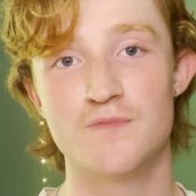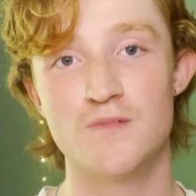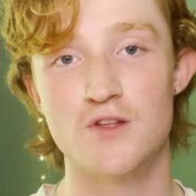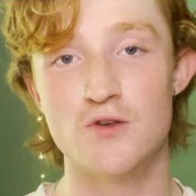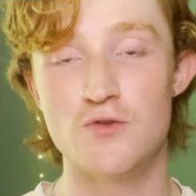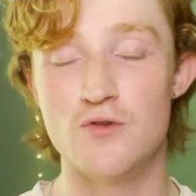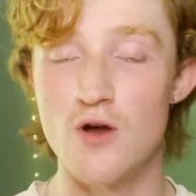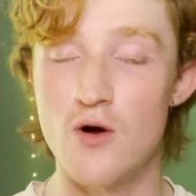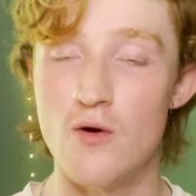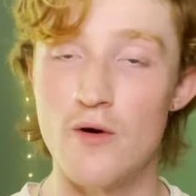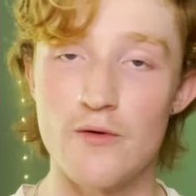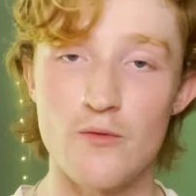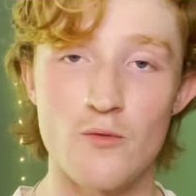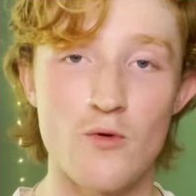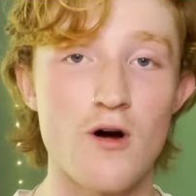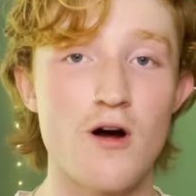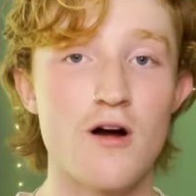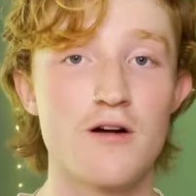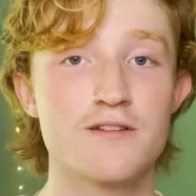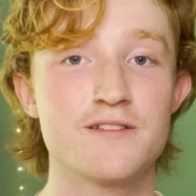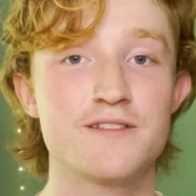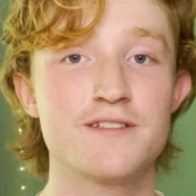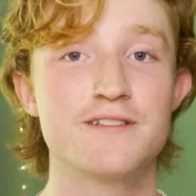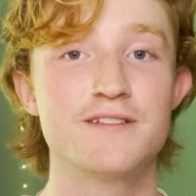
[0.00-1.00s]
You go on
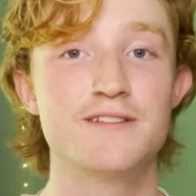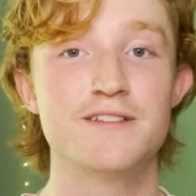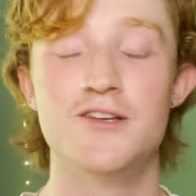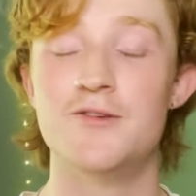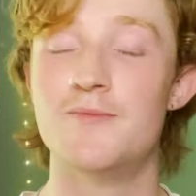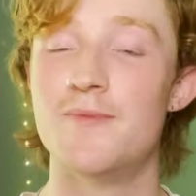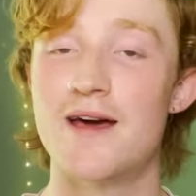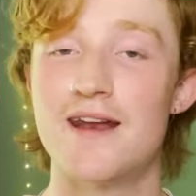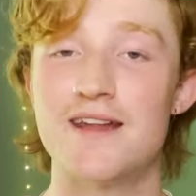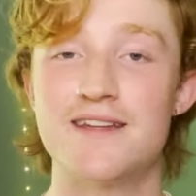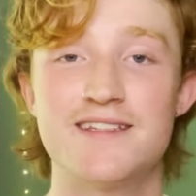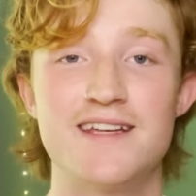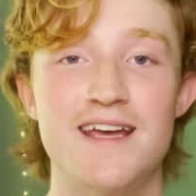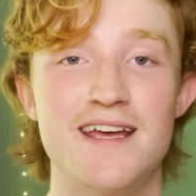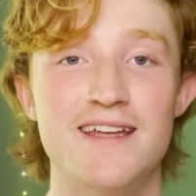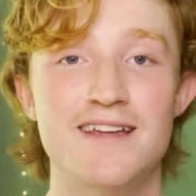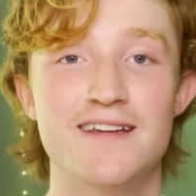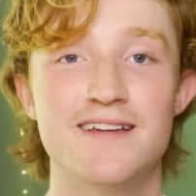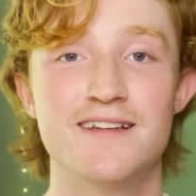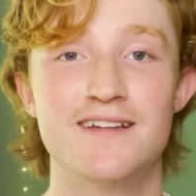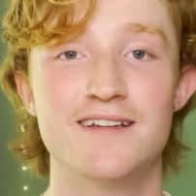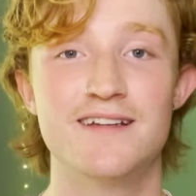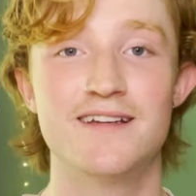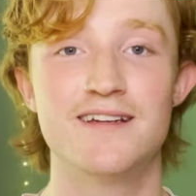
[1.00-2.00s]
walks, you
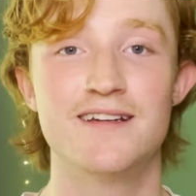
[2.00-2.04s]
meditate,